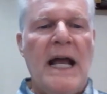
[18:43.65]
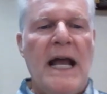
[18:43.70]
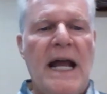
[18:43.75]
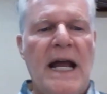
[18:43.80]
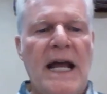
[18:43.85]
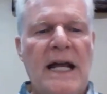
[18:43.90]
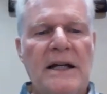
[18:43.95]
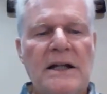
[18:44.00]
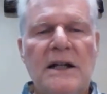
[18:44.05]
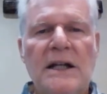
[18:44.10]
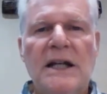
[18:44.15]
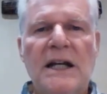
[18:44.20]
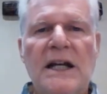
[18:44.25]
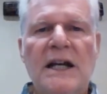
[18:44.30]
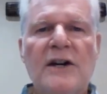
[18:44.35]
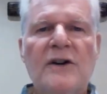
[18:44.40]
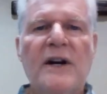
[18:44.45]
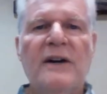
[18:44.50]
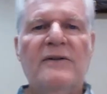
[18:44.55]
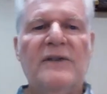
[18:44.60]
And
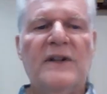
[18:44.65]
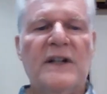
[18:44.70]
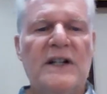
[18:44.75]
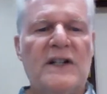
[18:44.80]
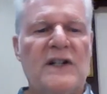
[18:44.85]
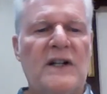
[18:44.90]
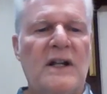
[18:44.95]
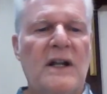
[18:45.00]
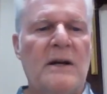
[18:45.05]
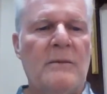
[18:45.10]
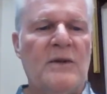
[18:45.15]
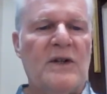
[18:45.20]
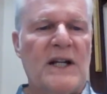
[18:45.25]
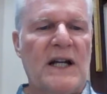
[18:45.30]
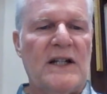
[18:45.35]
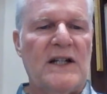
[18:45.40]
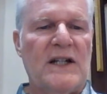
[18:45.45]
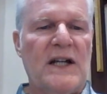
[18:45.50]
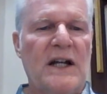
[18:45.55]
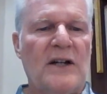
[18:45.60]
here I've listed them, as I
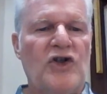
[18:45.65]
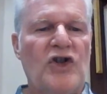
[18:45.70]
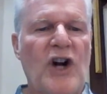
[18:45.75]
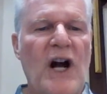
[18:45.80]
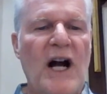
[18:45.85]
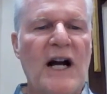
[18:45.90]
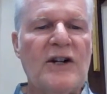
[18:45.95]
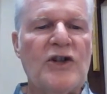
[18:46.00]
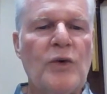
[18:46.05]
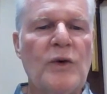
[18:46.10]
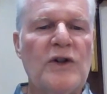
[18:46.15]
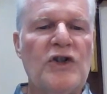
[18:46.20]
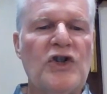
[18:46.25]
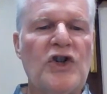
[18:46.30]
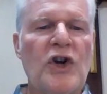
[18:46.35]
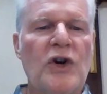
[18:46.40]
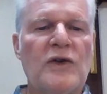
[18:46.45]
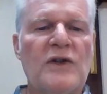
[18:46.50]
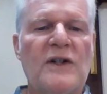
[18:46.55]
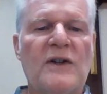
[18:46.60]
said. Joshua
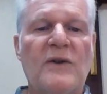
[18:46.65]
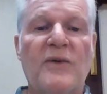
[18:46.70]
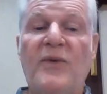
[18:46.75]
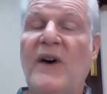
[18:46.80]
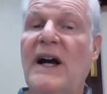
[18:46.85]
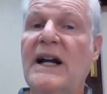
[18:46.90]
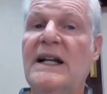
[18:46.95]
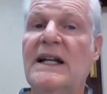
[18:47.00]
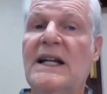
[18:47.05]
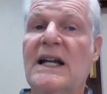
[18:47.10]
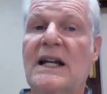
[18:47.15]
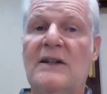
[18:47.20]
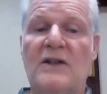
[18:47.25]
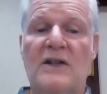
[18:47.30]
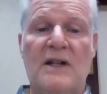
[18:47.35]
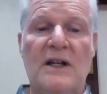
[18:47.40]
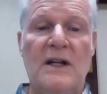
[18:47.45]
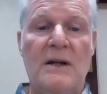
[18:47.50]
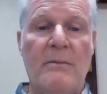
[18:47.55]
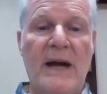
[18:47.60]
chose to fight
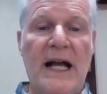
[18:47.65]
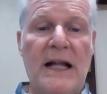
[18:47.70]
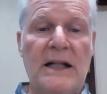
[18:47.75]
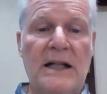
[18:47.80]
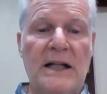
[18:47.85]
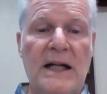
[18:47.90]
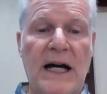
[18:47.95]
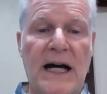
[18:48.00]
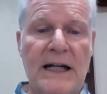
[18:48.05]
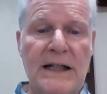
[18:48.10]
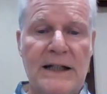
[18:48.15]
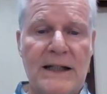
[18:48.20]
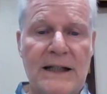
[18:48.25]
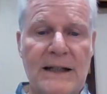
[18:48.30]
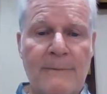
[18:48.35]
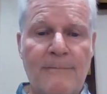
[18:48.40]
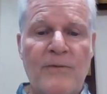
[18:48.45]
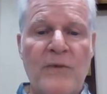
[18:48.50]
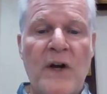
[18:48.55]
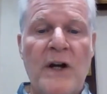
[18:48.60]
against the Amalekites
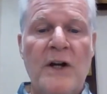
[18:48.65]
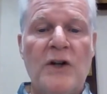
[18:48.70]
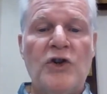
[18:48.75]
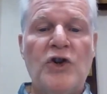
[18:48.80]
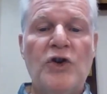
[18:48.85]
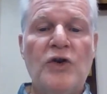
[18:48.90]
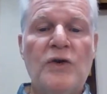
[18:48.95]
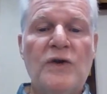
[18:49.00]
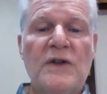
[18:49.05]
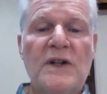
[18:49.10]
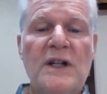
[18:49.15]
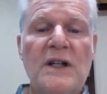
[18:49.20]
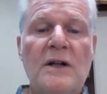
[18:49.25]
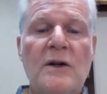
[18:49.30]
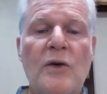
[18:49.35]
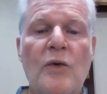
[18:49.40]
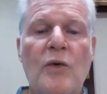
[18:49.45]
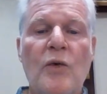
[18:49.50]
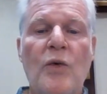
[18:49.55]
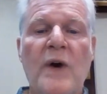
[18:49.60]

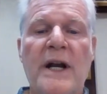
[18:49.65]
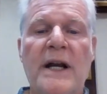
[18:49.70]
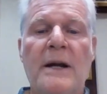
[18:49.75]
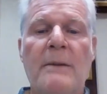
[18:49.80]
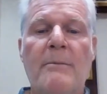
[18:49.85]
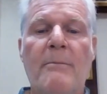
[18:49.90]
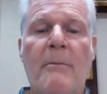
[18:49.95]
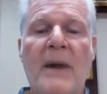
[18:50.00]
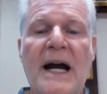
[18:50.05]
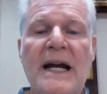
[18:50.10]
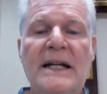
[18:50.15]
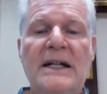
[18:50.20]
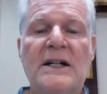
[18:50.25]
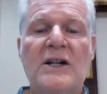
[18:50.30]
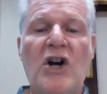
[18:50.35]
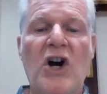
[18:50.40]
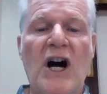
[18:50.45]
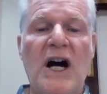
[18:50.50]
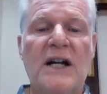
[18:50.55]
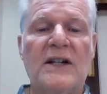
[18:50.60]
choosing when it might
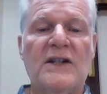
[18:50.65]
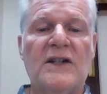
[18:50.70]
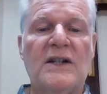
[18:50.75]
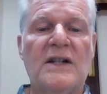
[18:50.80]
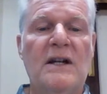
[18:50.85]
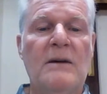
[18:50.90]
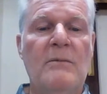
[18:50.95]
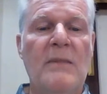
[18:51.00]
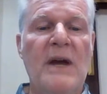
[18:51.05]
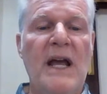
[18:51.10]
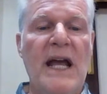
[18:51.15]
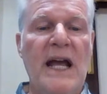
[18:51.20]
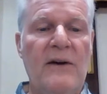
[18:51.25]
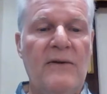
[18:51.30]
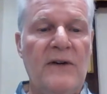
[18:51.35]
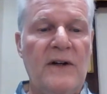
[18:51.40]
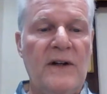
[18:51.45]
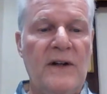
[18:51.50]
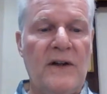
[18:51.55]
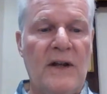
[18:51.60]
cost him
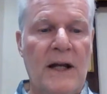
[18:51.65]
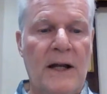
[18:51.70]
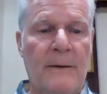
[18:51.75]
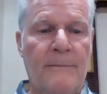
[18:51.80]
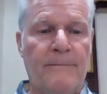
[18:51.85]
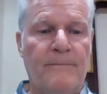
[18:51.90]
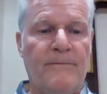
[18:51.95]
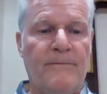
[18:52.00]
everything.